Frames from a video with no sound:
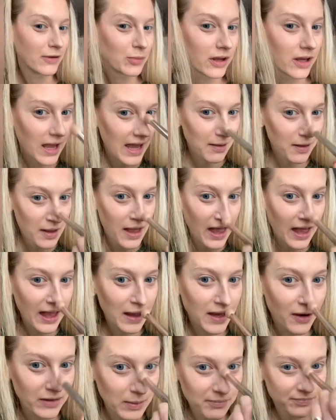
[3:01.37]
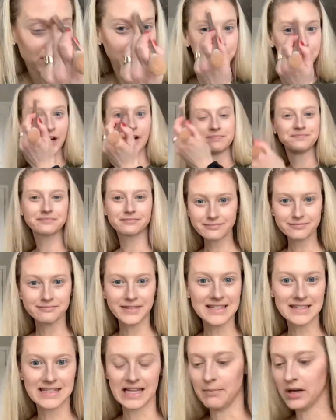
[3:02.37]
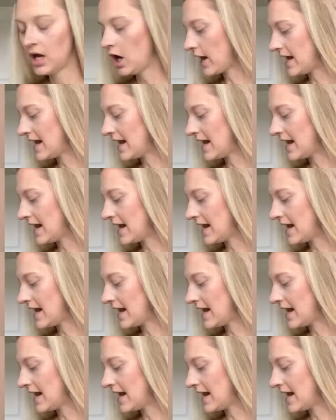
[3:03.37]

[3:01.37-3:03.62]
kind of helps enhance the nose contour.